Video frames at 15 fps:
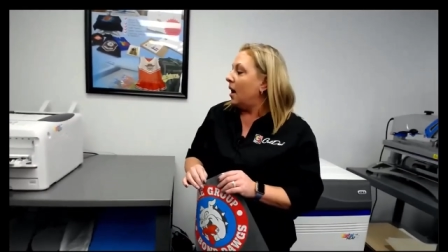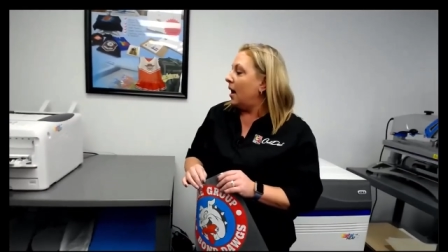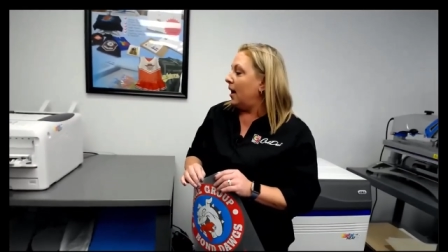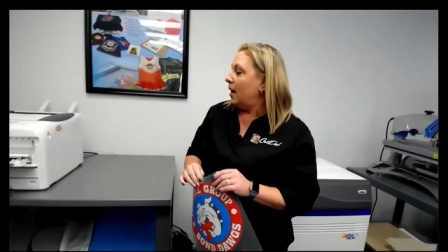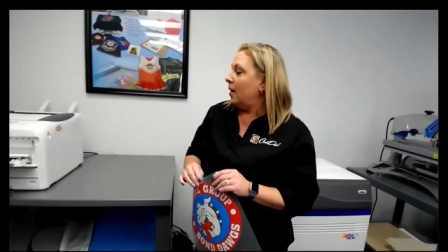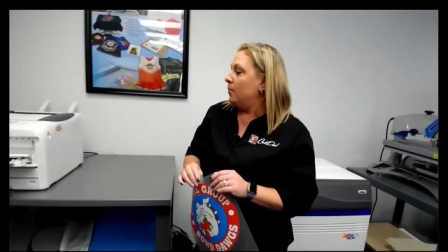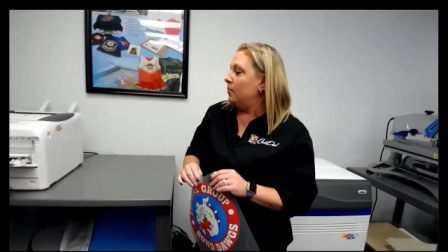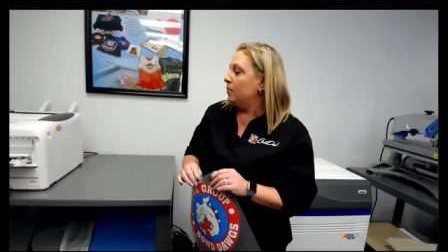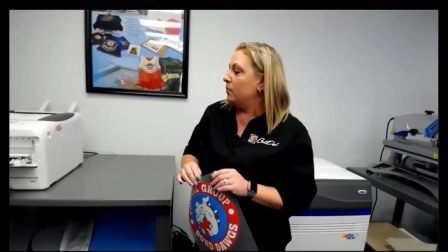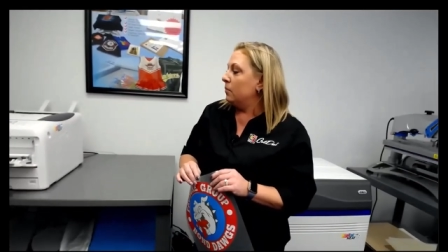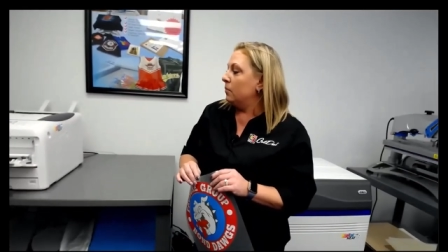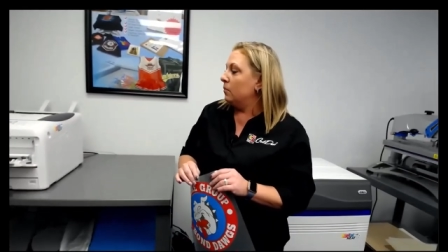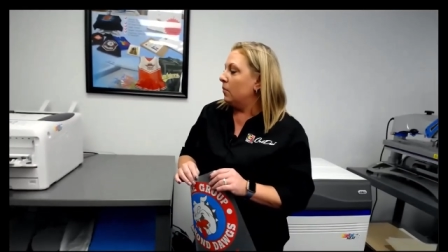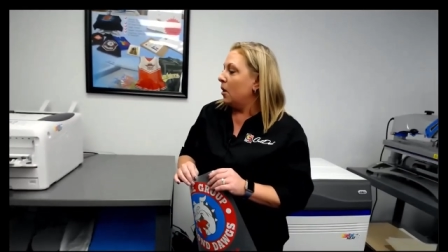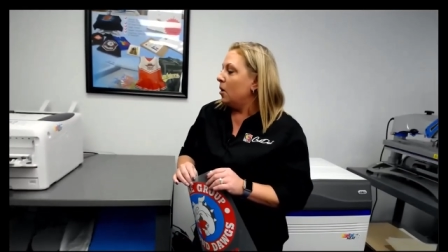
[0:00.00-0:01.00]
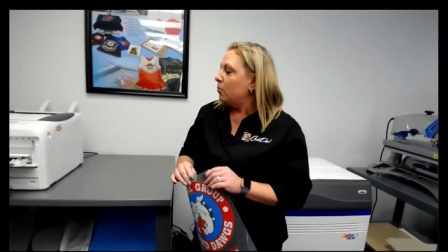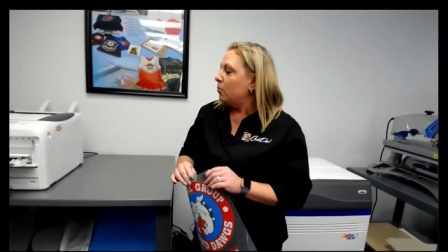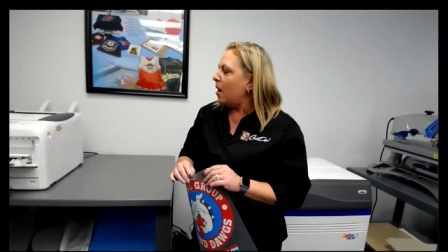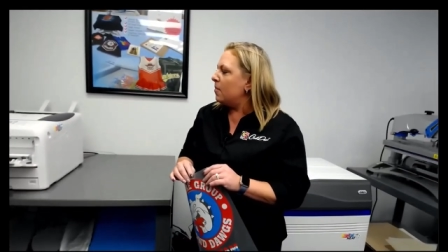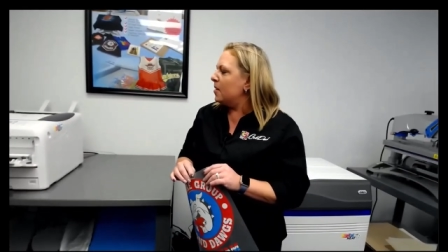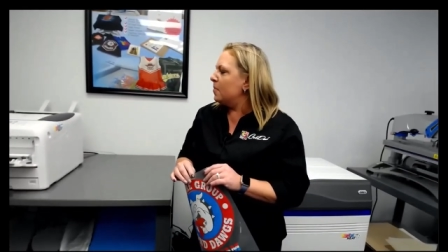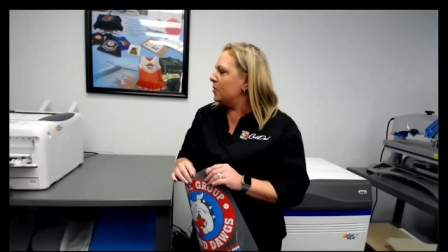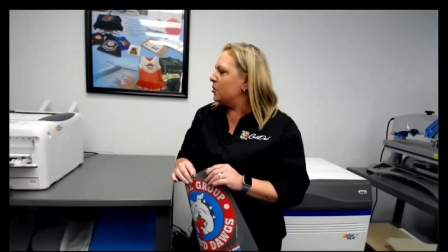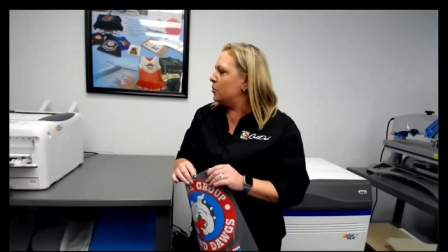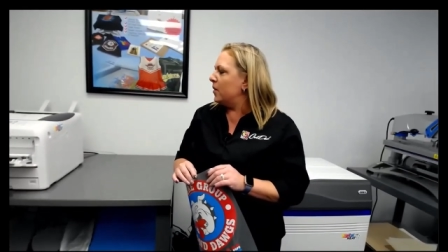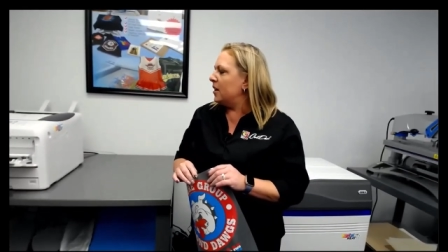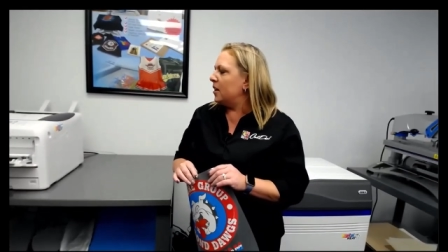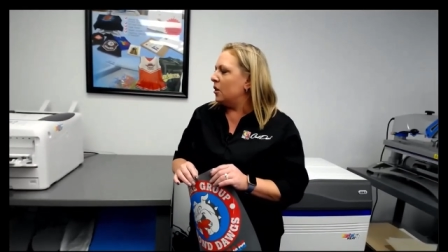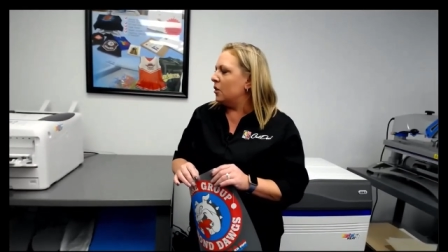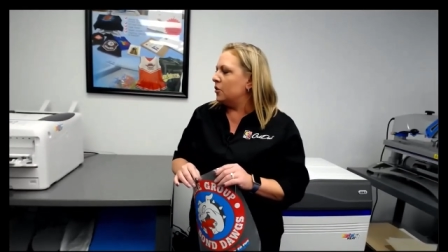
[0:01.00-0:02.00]
Um, probably
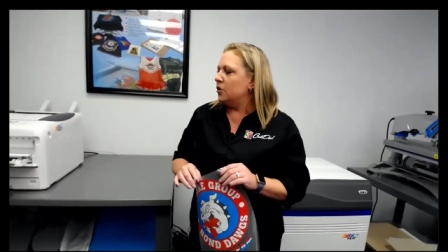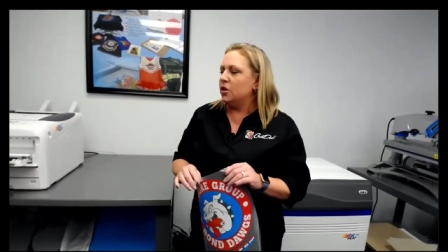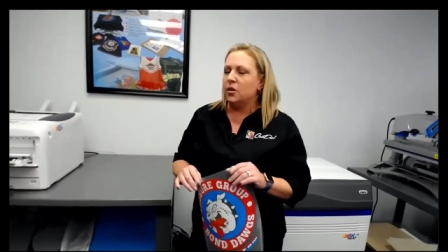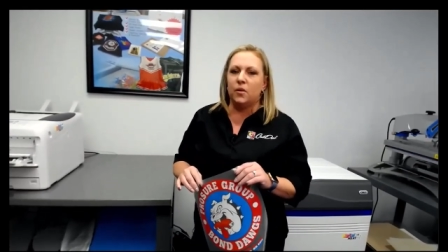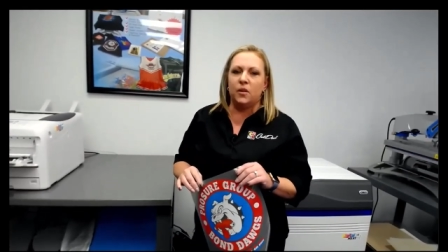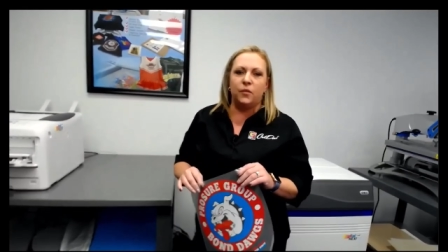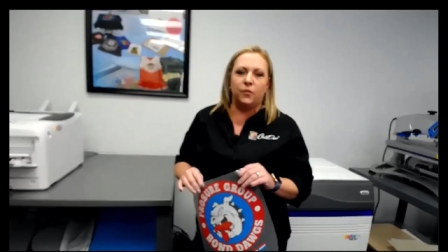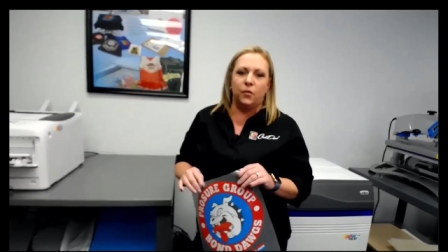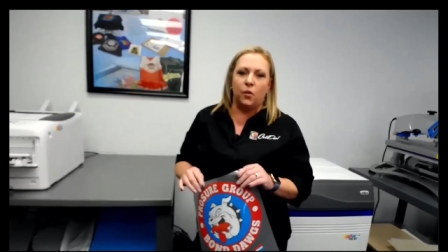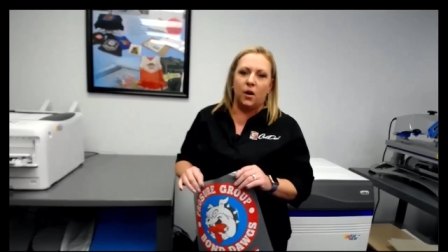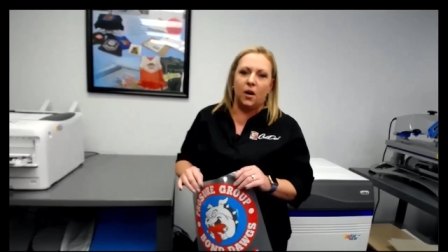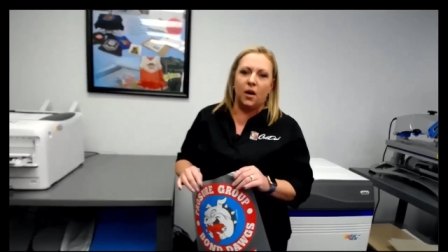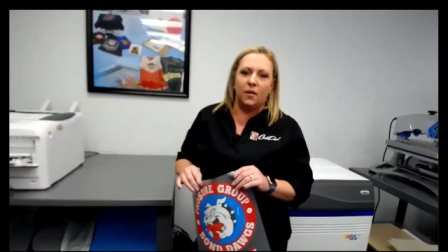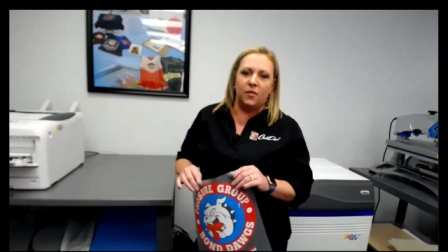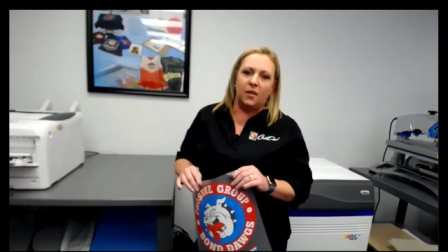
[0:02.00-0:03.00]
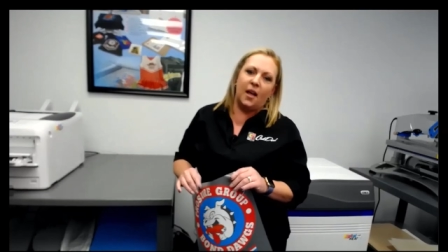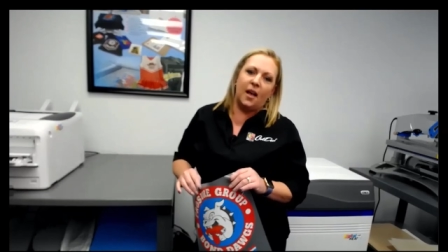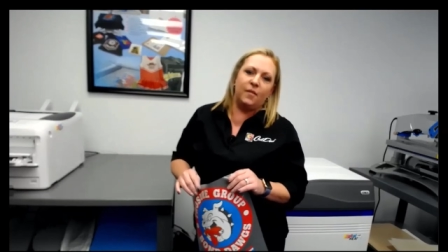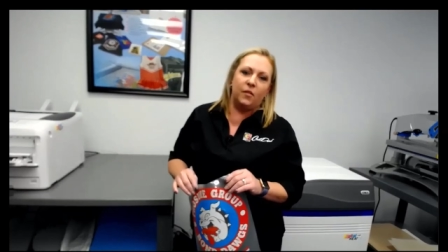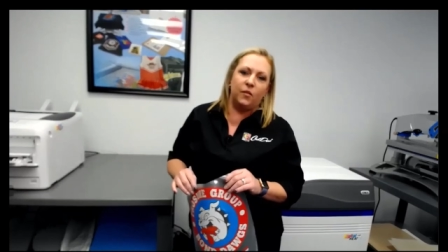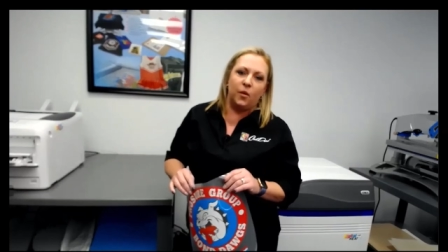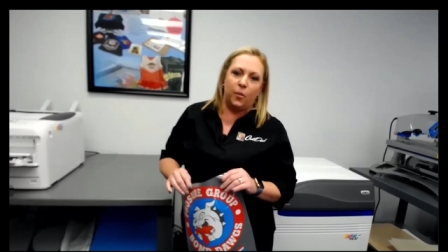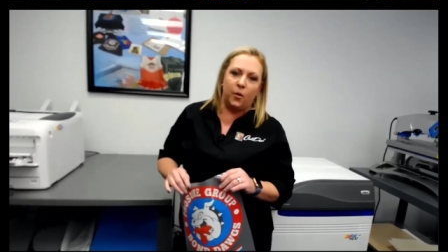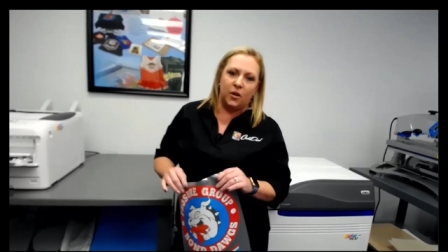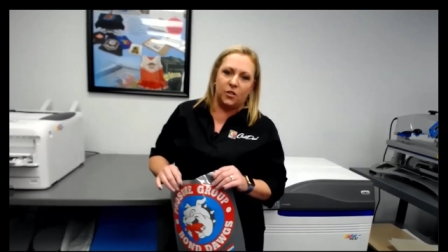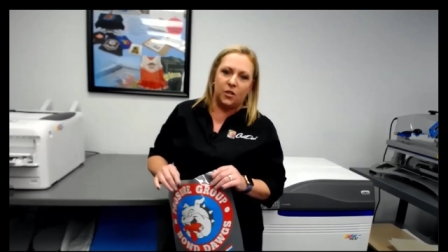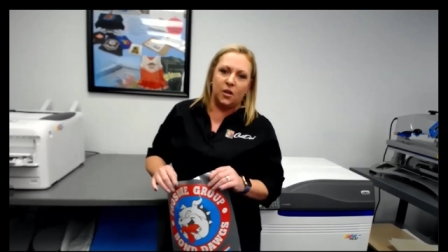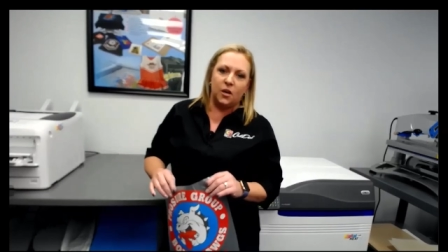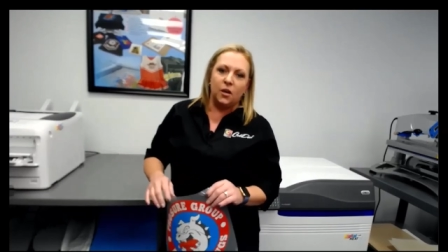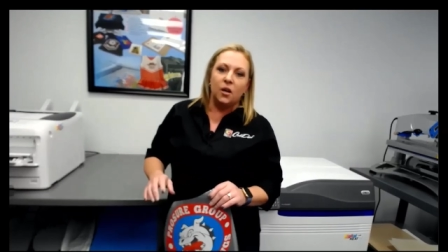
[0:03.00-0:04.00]
between year two and four of the life of your
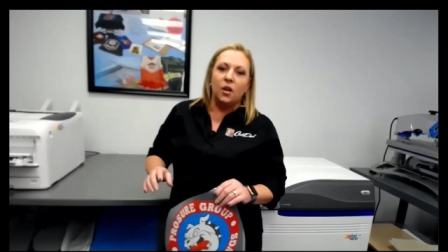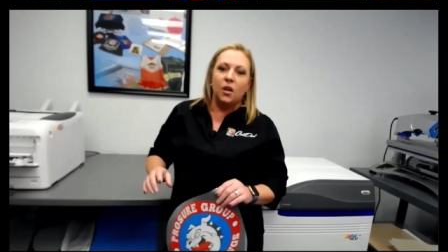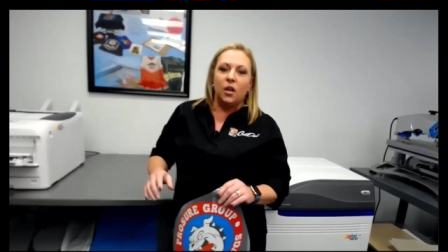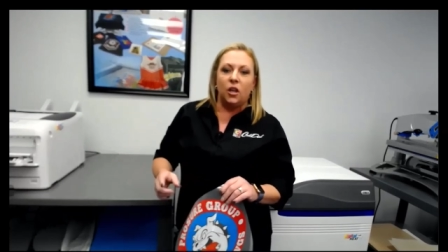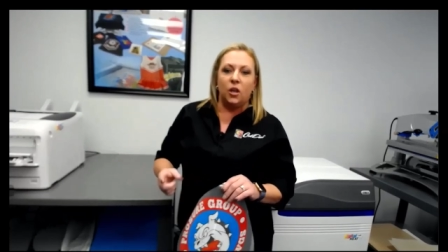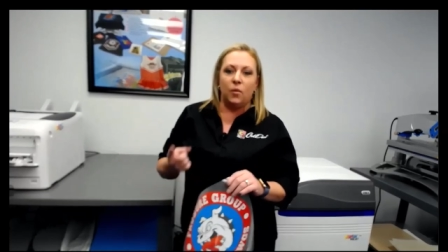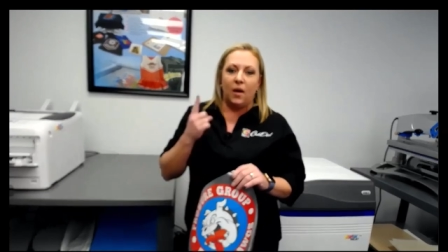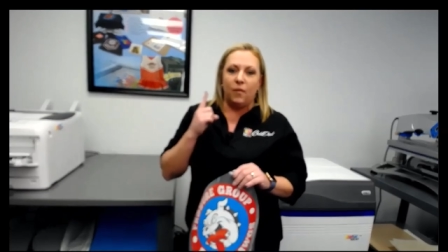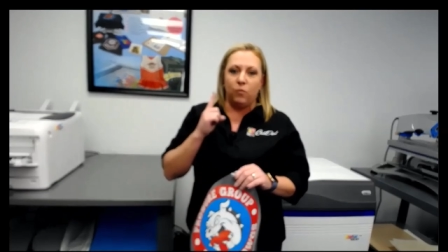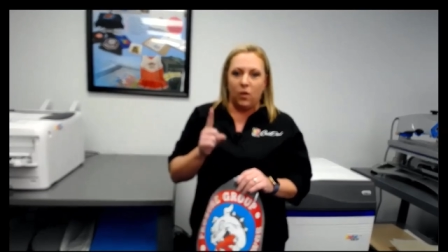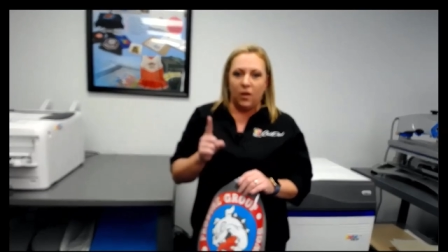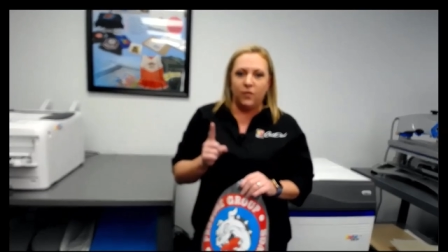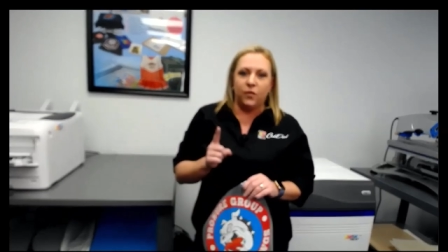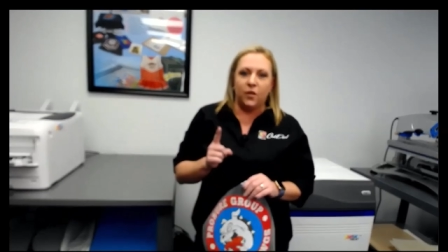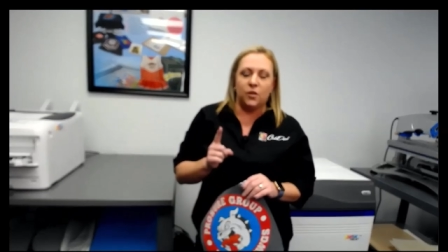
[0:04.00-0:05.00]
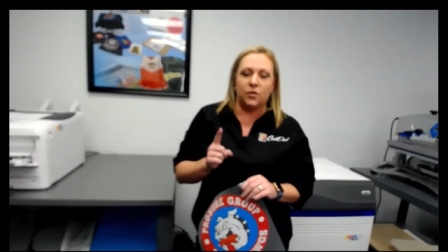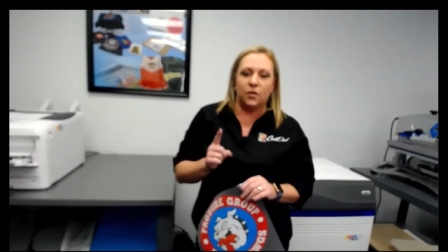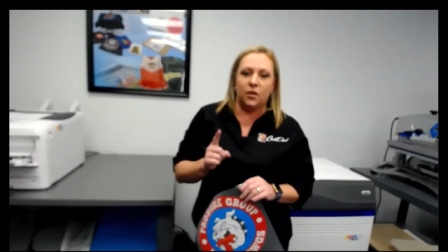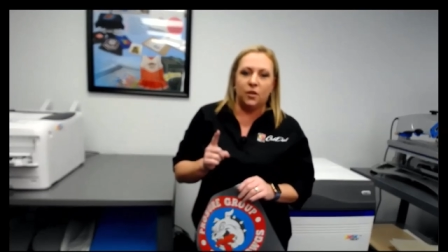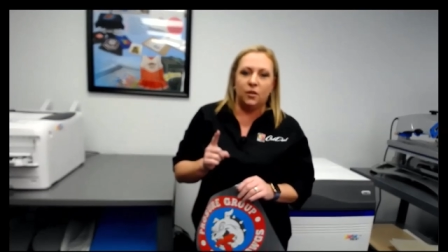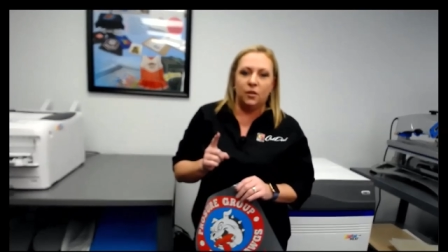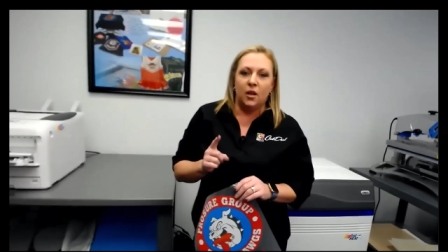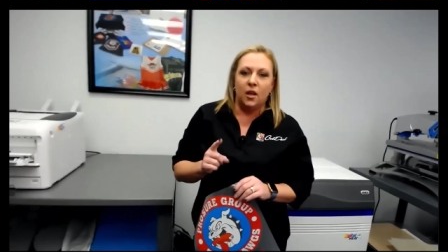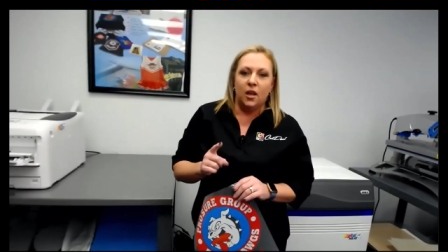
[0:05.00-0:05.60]
printer, you have one fuser,